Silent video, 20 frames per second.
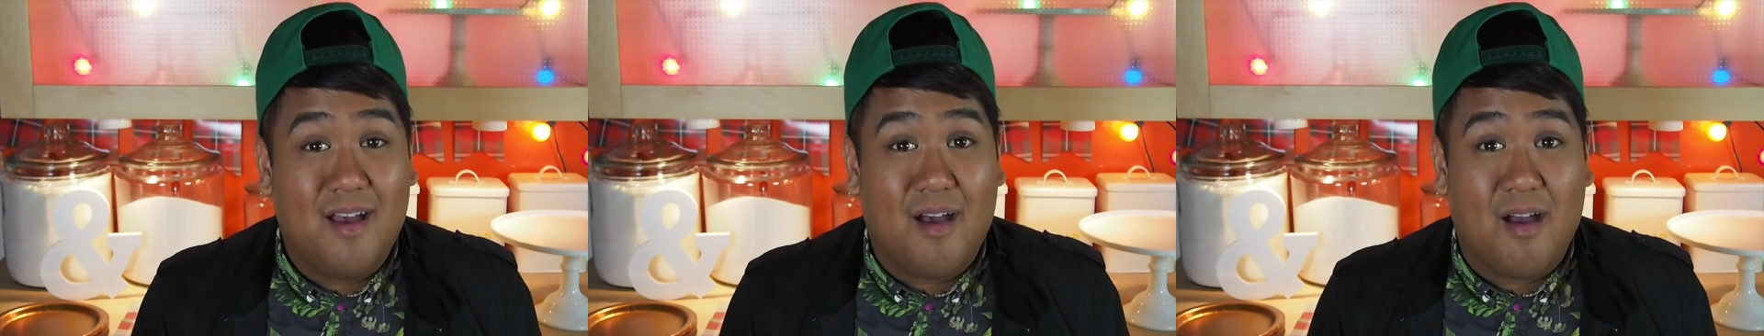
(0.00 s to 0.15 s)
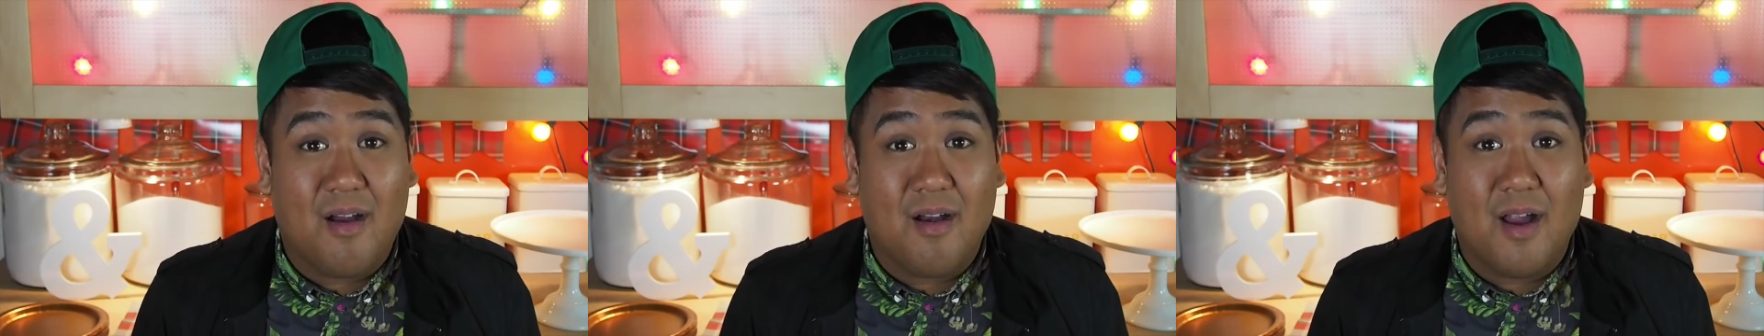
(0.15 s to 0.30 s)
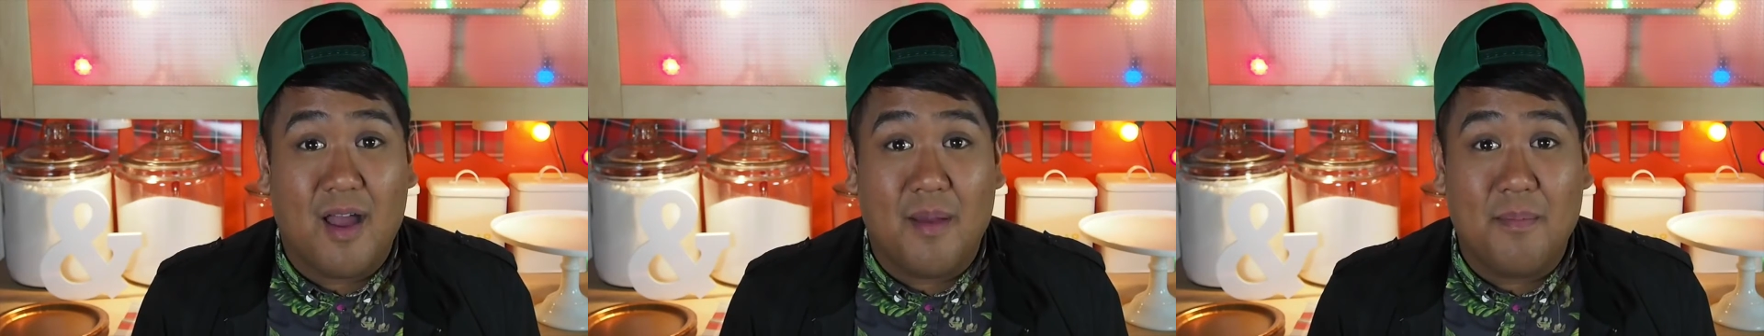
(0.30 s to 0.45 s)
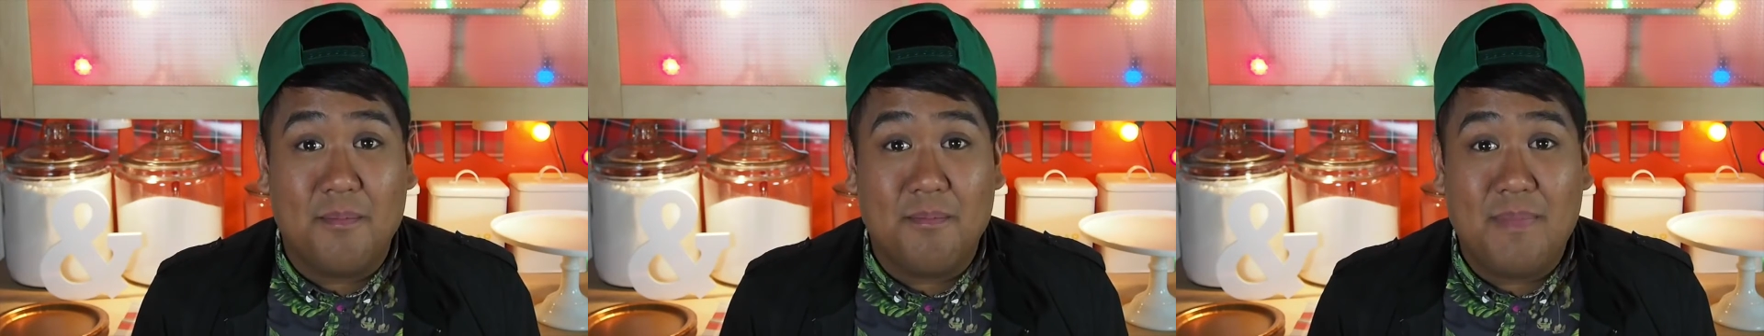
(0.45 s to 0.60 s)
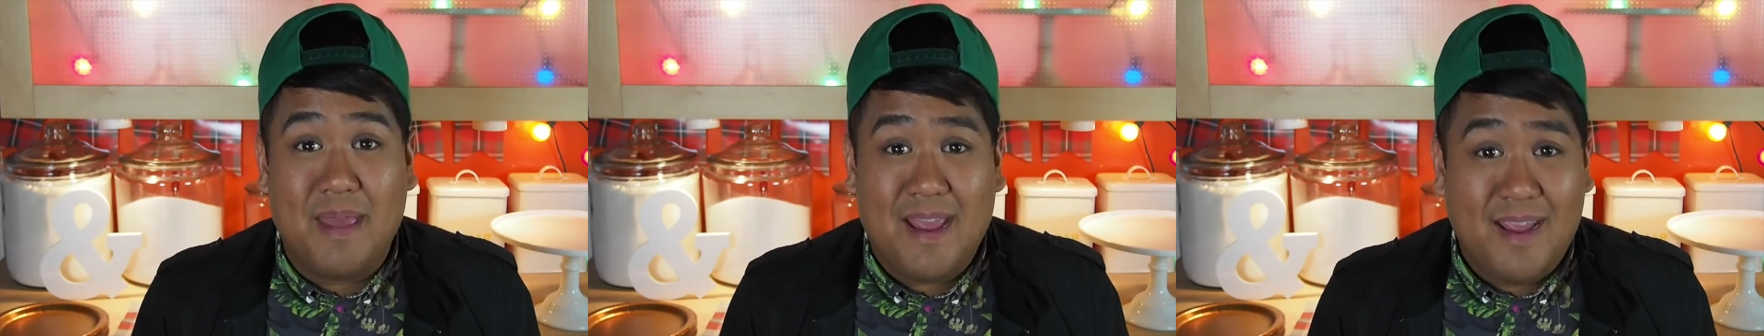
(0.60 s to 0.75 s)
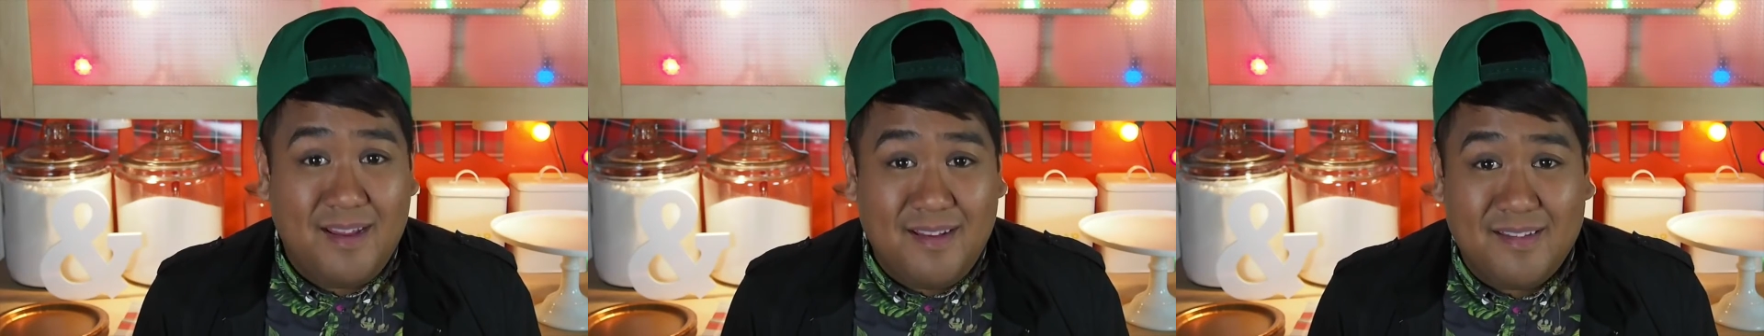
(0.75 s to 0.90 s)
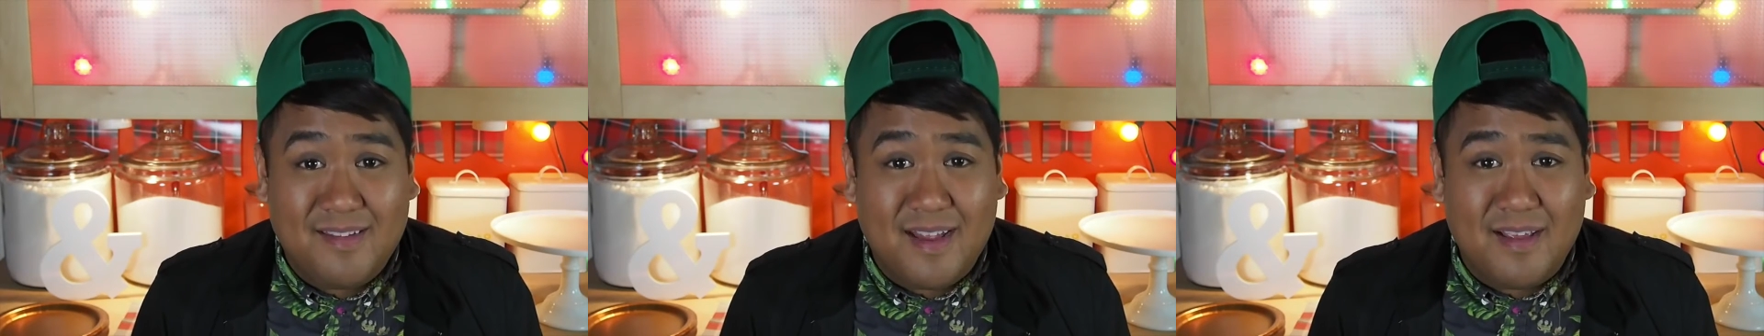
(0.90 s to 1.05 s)
are
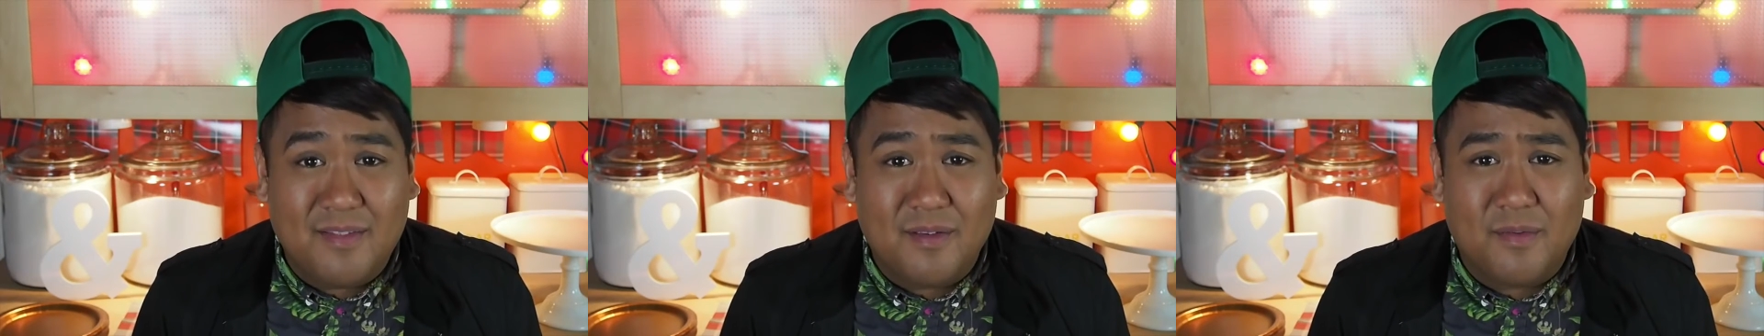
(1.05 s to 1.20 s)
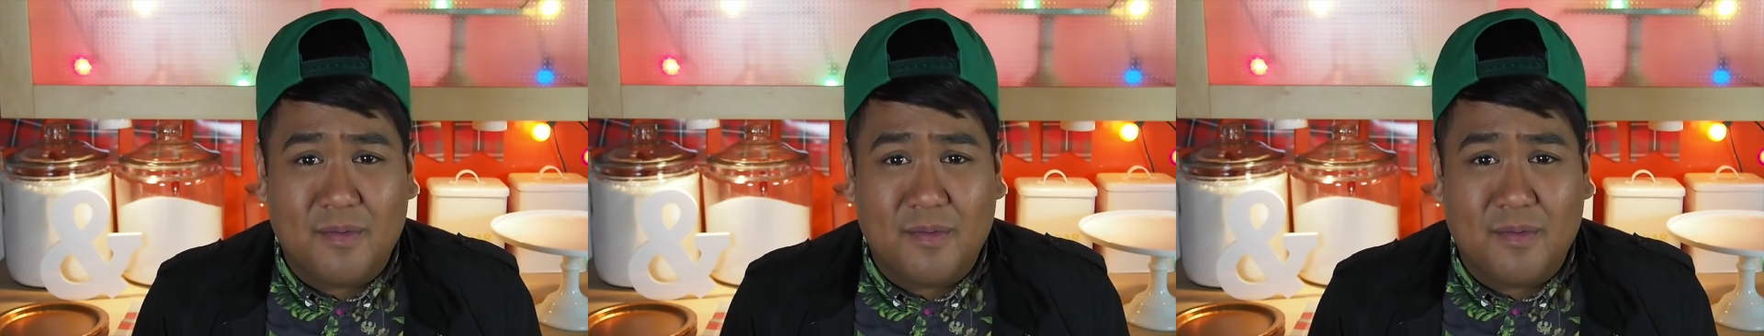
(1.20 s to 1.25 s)
amazing.